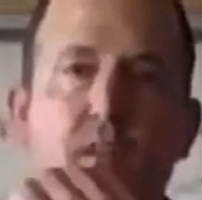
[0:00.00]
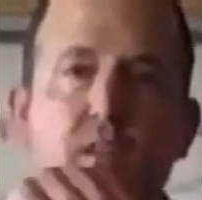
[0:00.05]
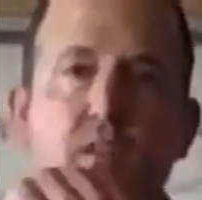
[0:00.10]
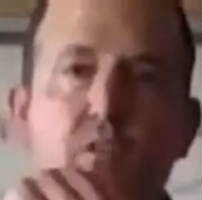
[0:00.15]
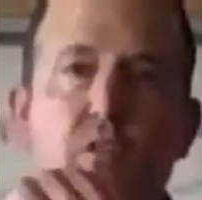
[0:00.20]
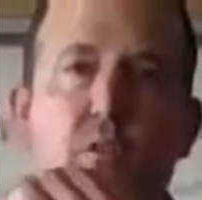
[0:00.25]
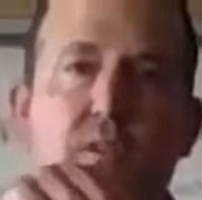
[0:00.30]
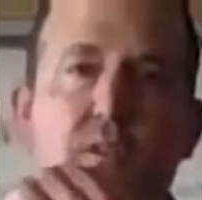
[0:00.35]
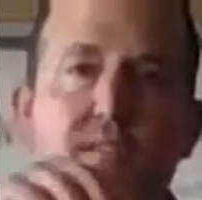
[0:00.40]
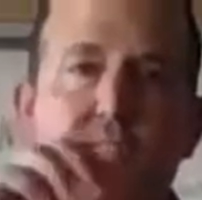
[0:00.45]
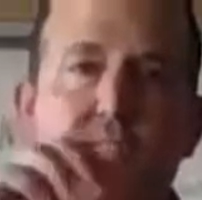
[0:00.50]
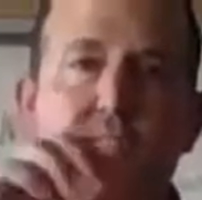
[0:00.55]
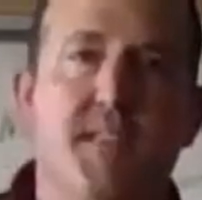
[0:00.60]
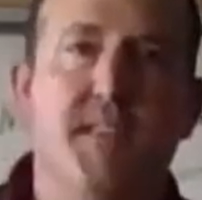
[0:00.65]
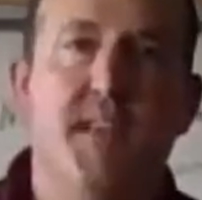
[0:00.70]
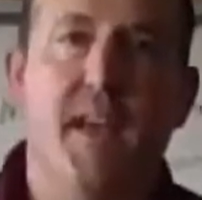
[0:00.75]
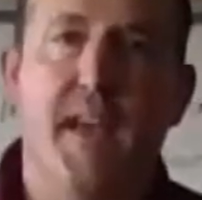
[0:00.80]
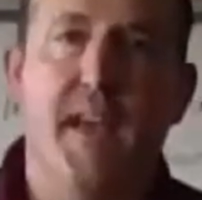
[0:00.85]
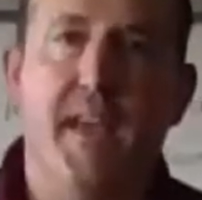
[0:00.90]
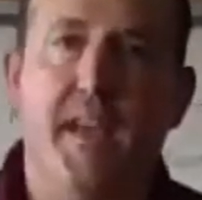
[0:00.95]
you can
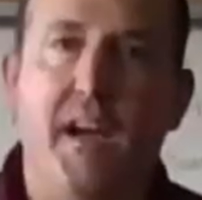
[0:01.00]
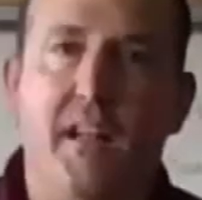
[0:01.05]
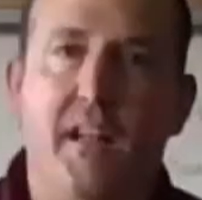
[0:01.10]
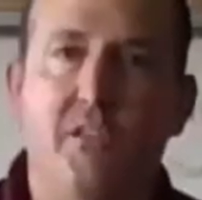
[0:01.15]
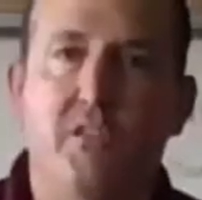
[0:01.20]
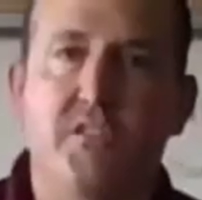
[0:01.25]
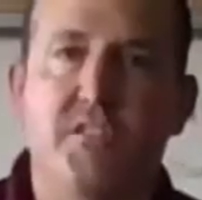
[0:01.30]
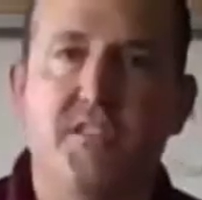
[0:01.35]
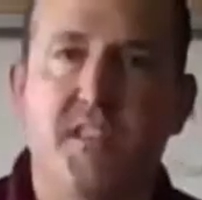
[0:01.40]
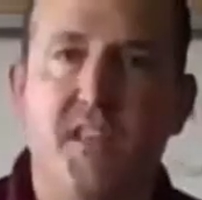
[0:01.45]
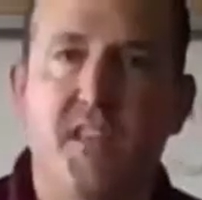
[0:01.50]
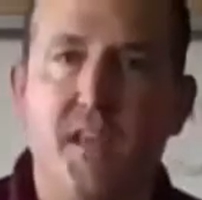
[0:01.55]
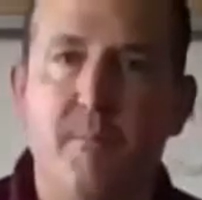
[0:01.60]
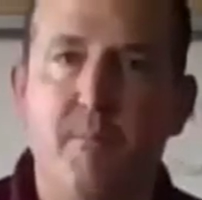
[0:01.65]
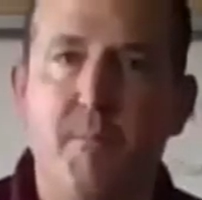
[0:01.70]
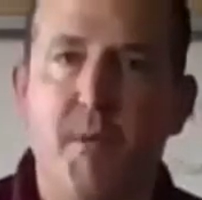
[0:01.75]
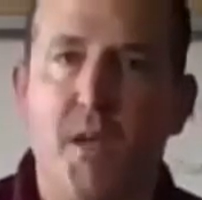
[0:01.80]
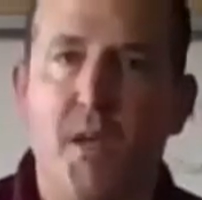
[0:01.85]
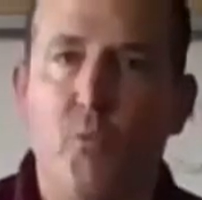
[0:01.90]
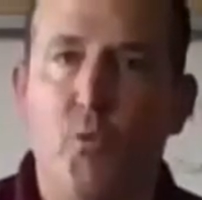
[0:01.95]
see a color
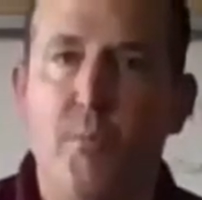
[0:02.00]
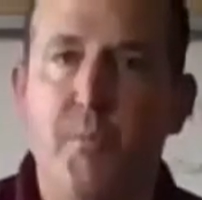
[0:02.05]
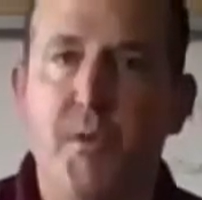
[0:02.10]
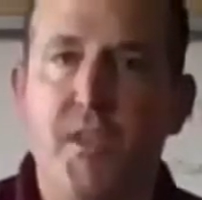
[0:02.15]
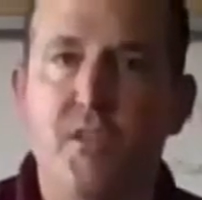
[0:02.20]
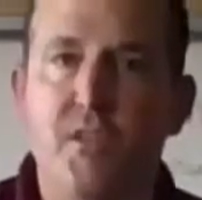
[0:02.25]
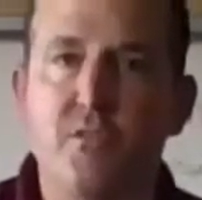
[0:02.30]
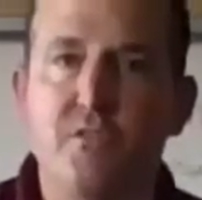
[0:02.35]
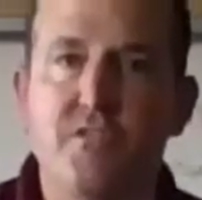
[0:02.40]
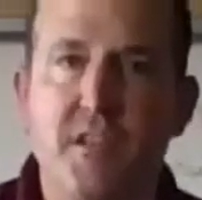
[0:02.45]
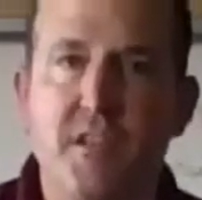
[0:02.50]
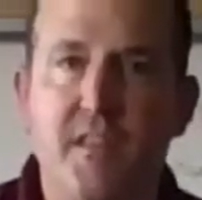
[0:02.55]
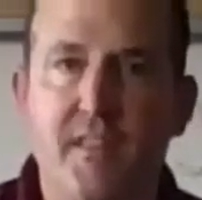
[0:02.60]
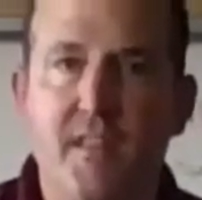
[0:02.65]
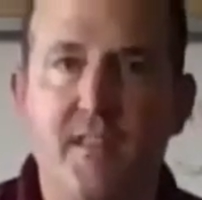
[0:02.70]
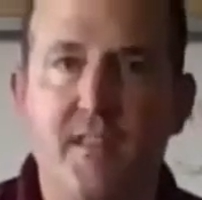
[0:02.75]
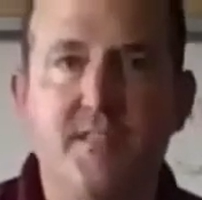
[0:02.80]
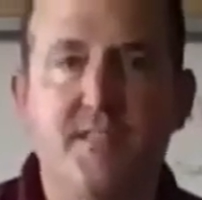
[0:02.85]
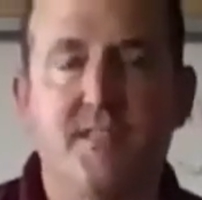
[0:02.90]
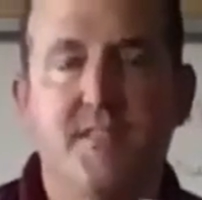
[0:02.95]
scheme, and we'll be using
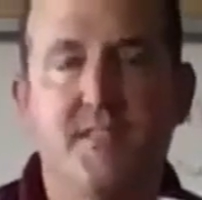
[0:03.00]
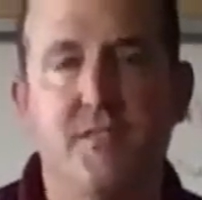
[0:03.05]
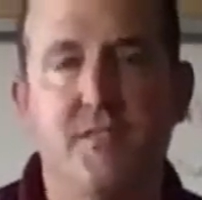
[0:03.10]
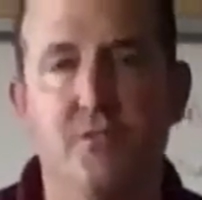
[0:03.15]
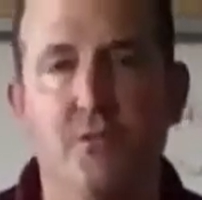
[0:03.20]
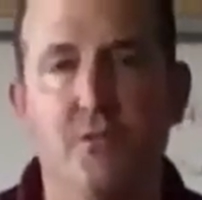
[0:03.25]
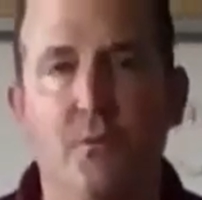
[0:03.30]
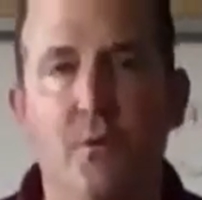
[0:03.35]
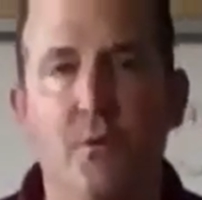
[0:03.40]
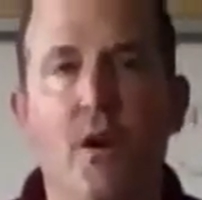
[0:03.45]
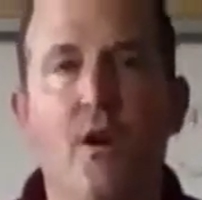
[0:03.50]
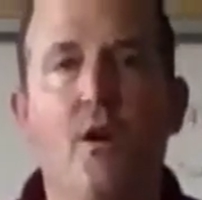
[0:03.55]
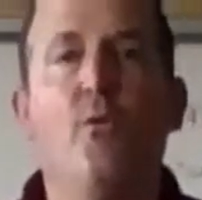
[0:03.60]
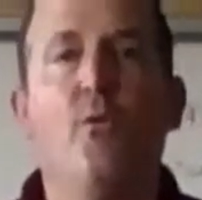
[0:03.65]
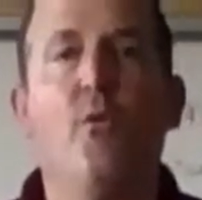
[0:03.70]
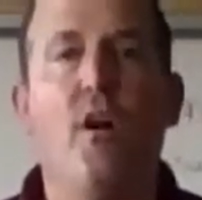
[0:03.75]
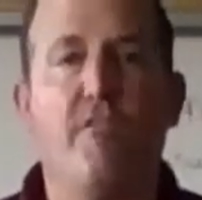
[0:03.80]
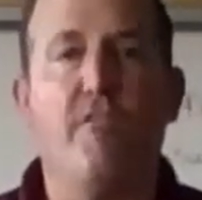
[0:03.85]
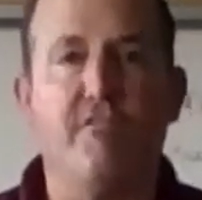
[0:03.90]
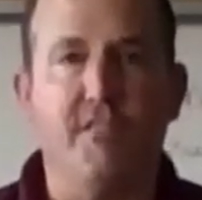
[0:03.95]
this to
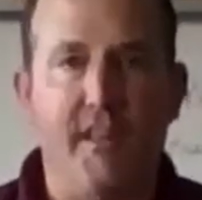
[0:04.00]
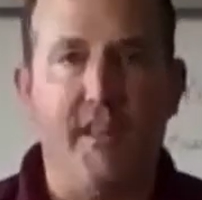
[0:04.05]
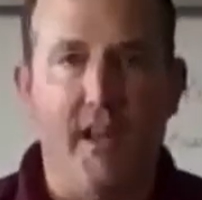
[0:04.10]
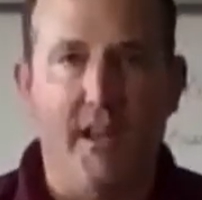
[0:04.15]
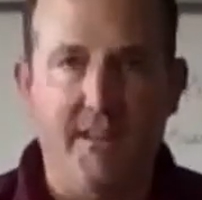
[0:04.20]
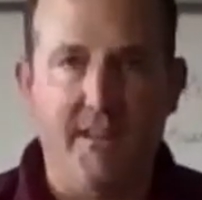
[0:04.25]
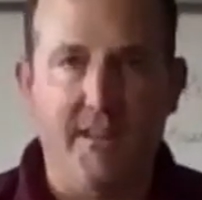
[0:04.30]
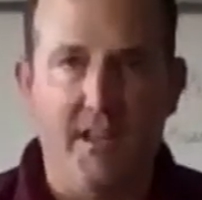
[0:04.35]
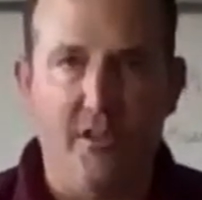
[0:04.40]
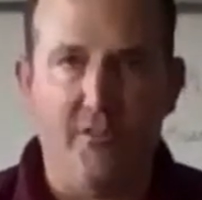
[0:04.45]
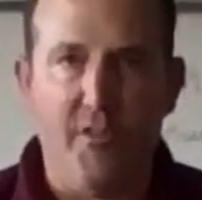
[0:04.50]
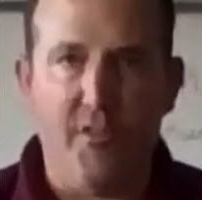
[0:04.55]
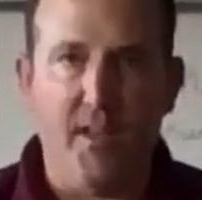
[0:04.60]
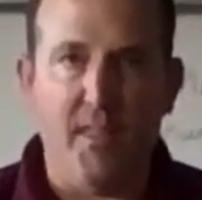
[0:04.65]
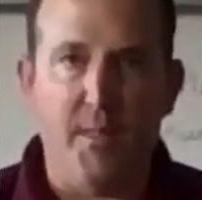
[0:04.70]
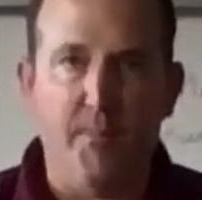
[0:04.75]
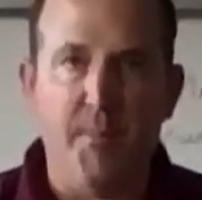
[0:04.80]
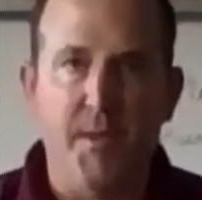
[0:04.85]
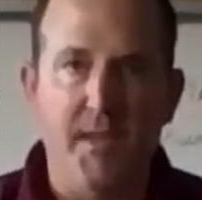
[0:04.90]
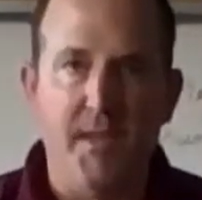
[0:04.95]
roughly identify
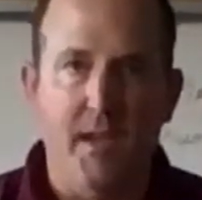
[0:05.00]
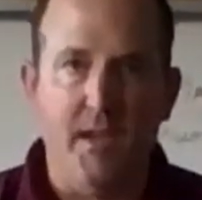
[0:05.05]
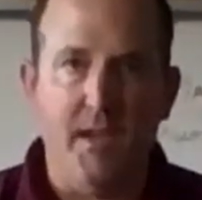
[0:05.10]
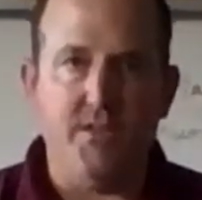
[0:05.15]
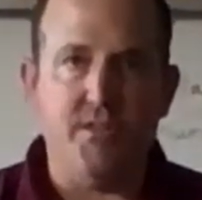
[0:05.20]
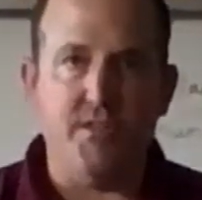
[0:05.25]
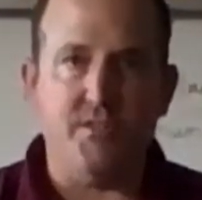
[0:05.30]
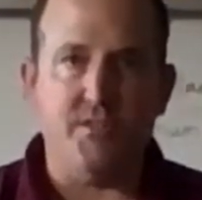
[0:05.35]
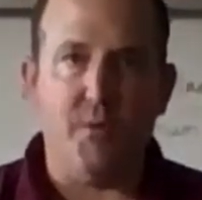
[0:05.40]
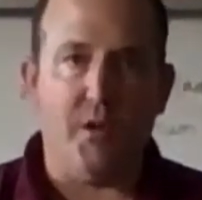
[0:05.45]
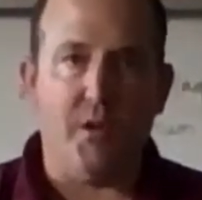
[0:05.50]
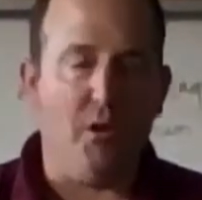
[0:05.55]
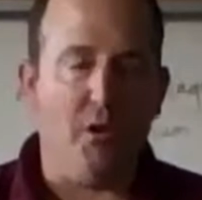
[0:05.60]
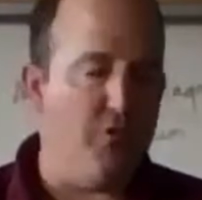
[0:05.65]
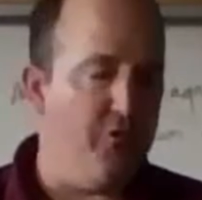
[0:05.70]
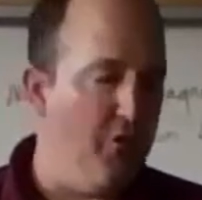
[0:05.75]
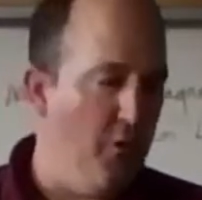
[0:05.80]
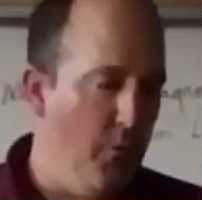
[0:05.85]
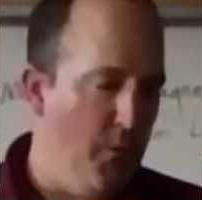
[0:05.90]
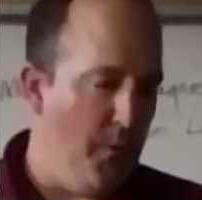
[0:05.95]
the pH as we go
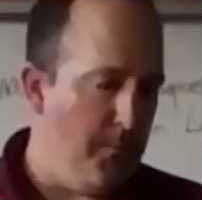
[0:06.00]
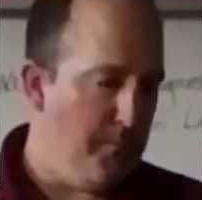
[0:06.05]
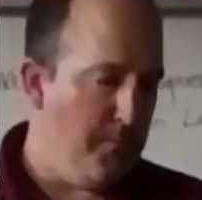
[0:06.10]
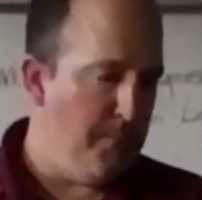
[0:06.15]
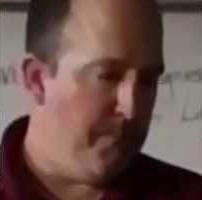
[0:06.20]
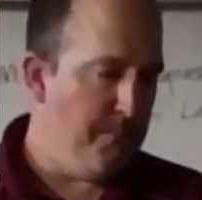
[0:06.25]
forward.